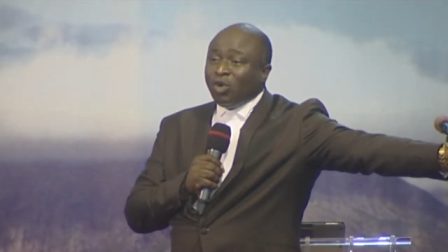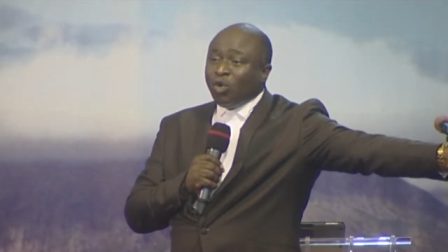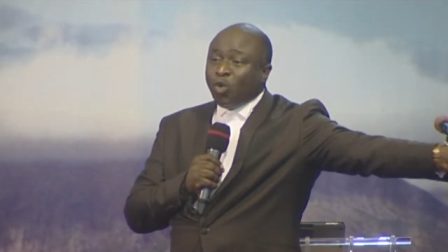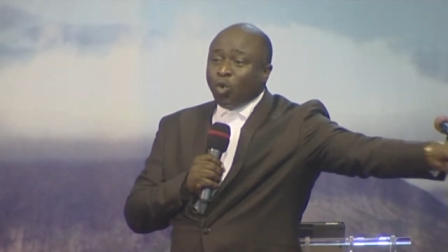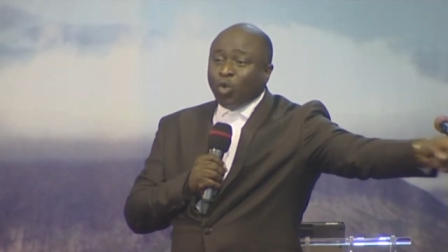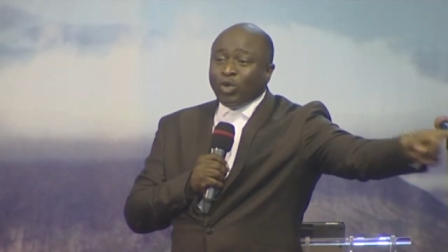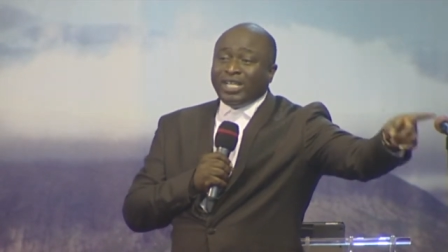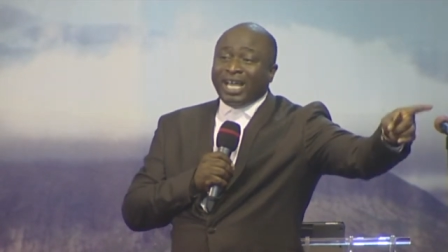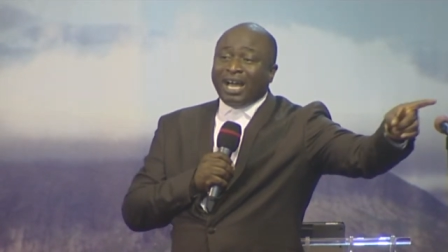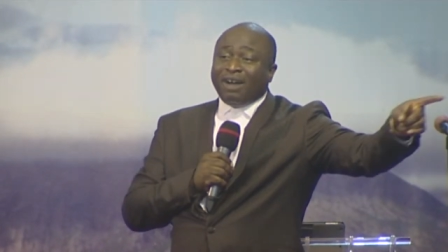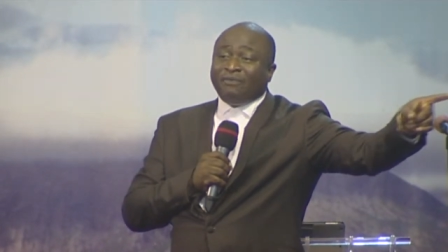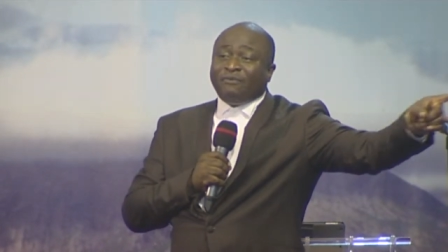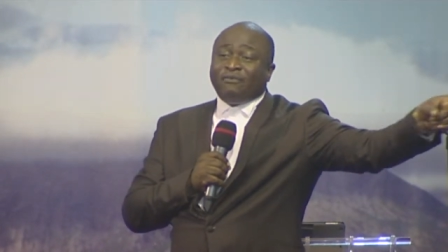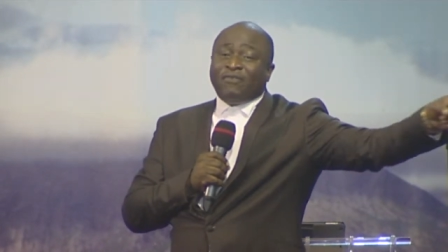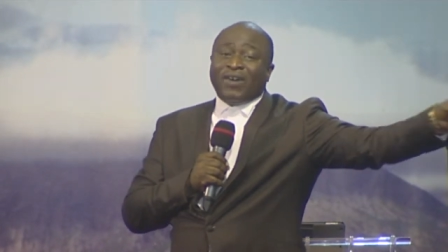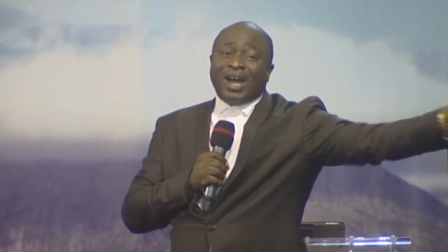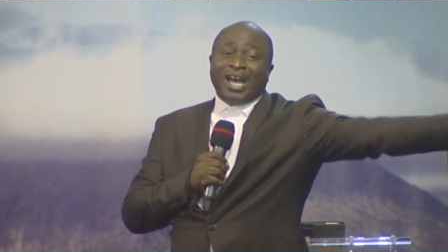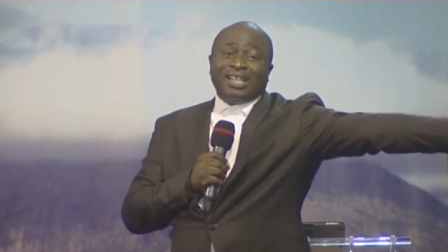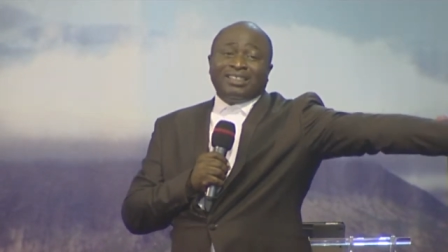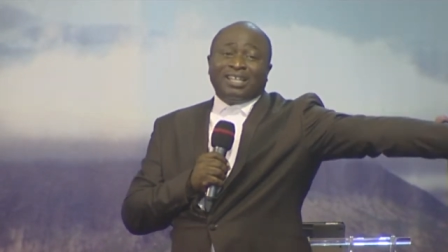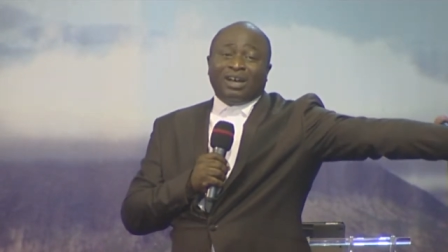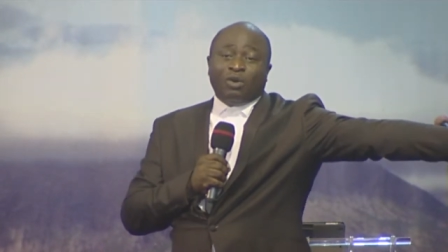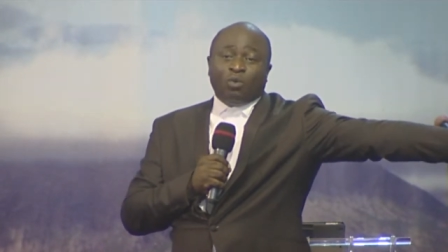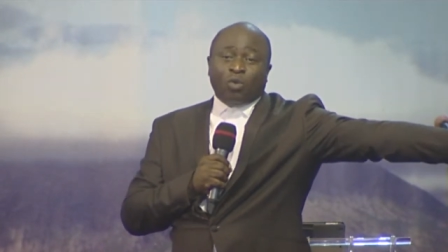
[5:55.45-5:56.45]
who their
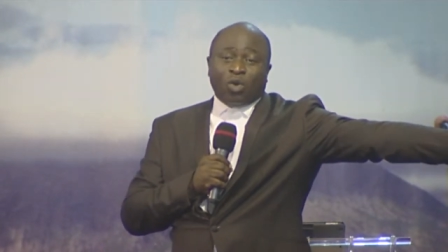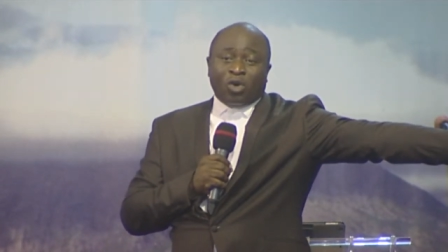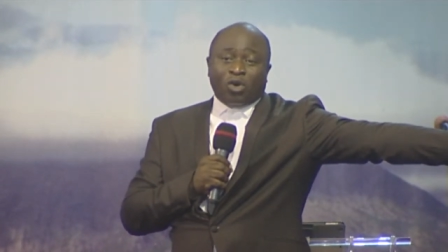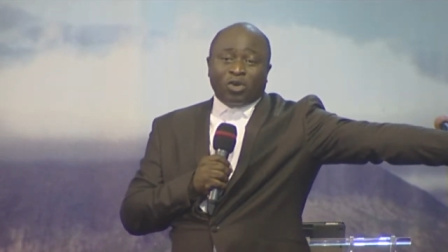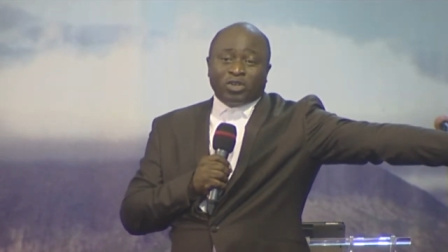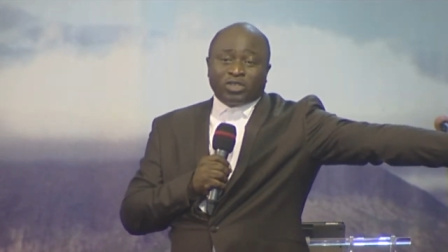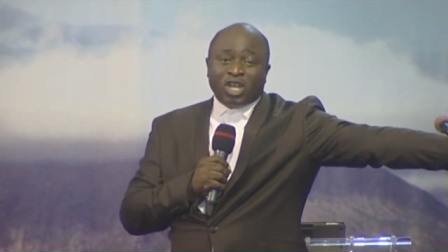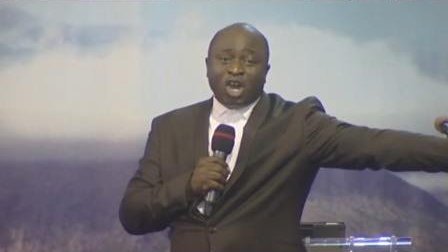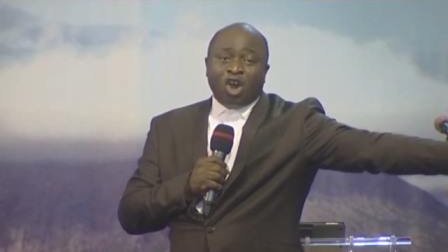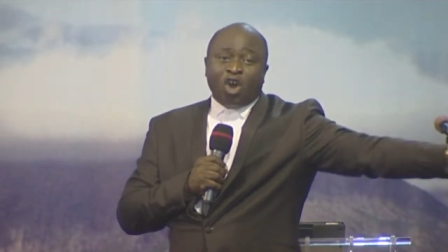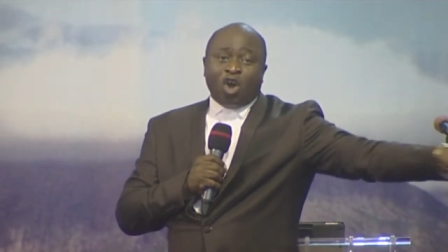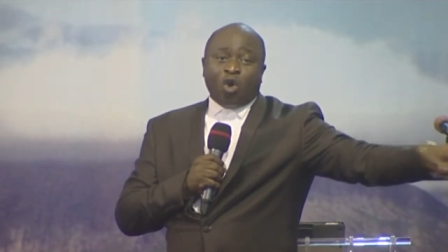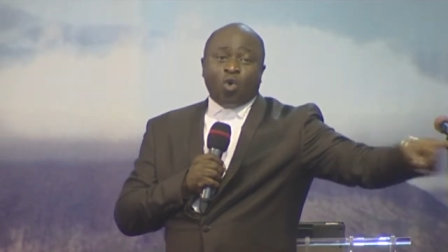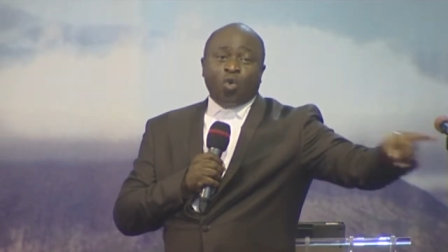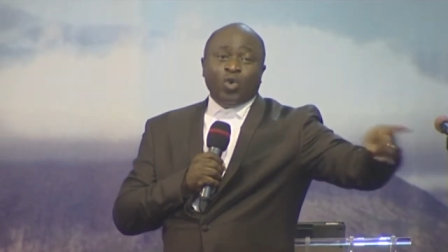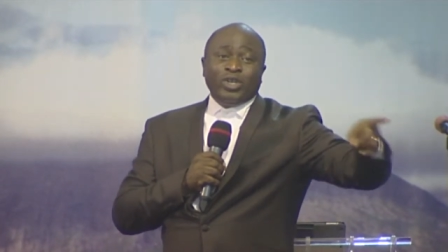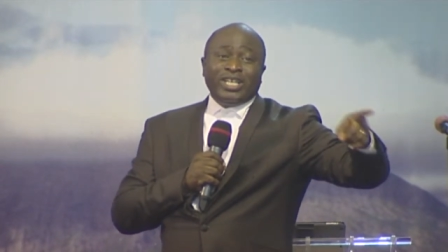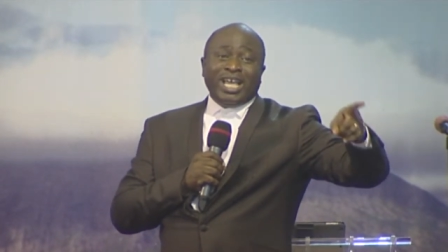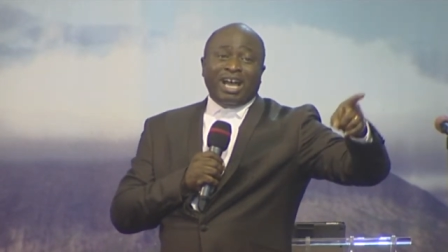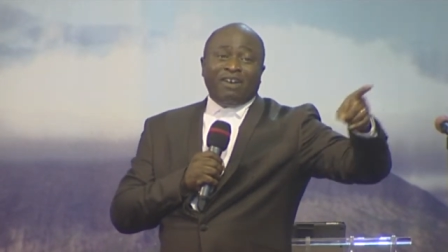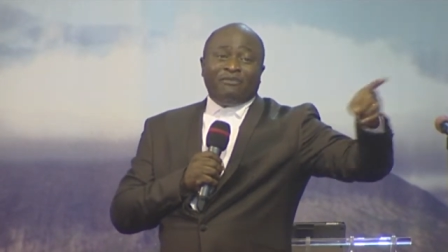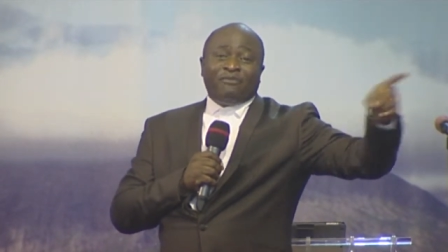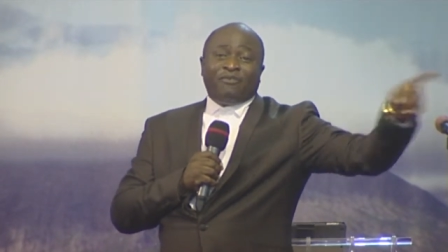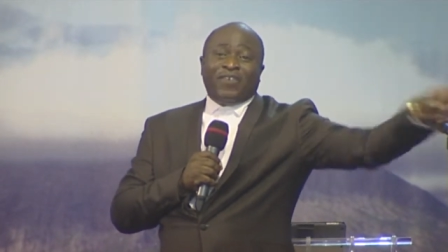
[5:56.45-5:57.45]
father was or who
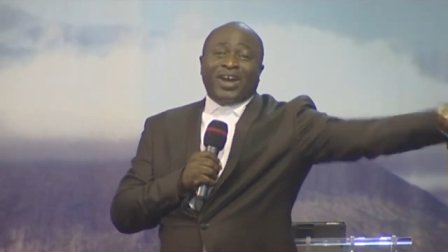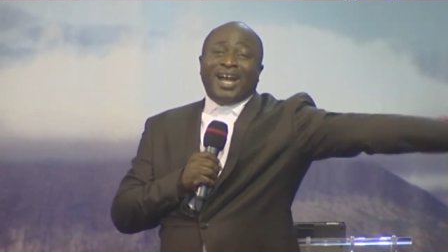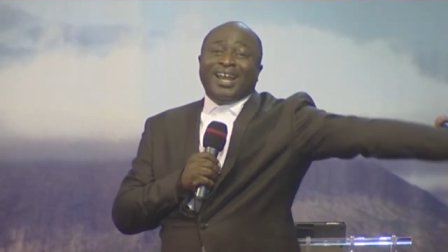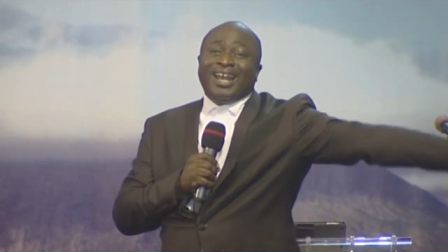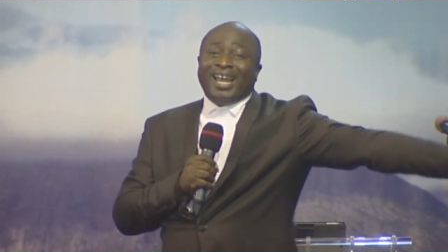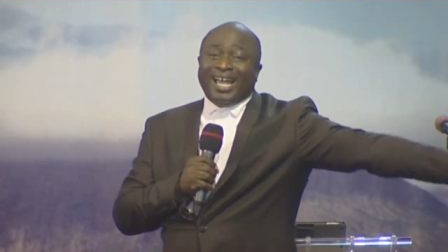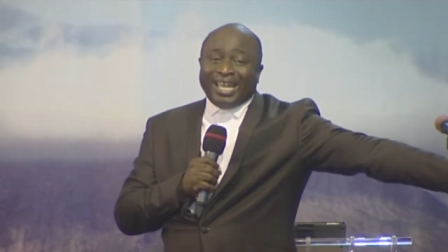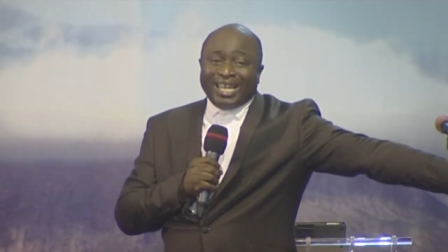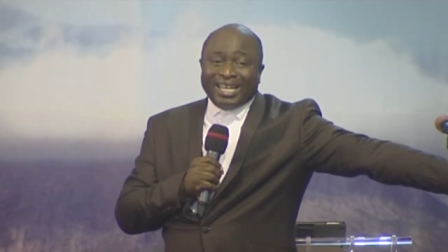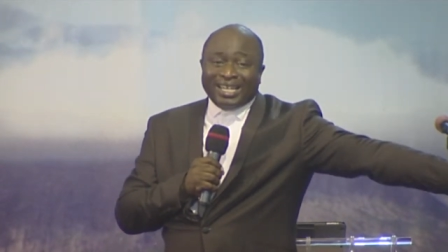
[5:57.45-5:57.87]
their father